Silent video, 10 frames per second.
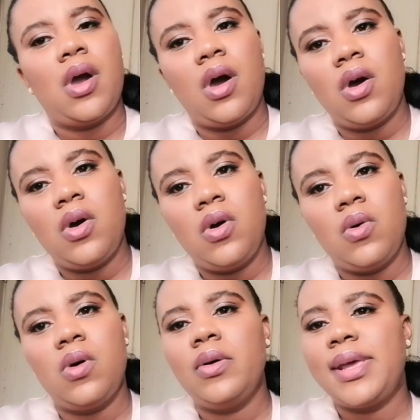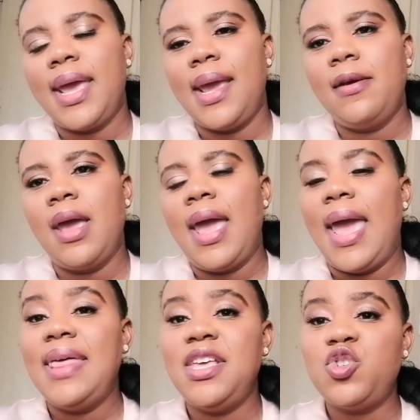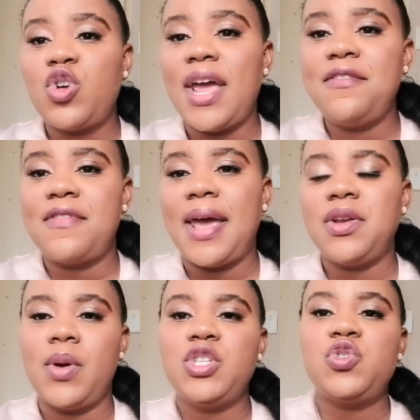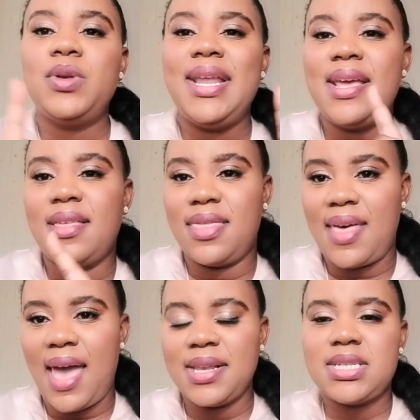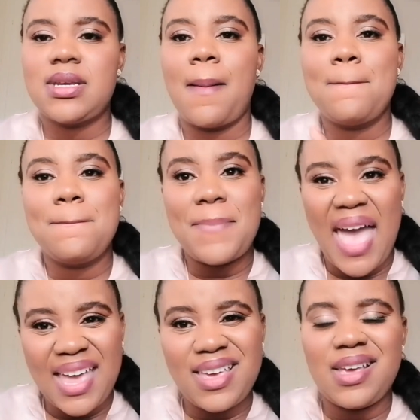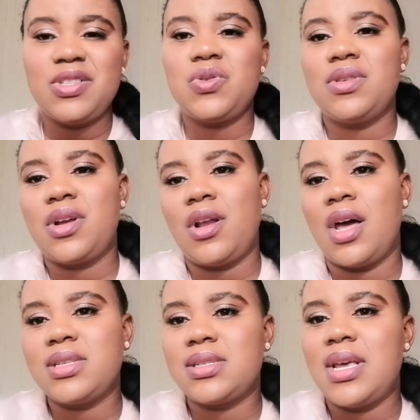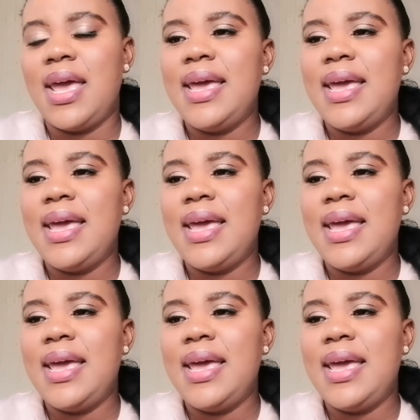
Oh, okay. And then try and find a way to link that back into the class.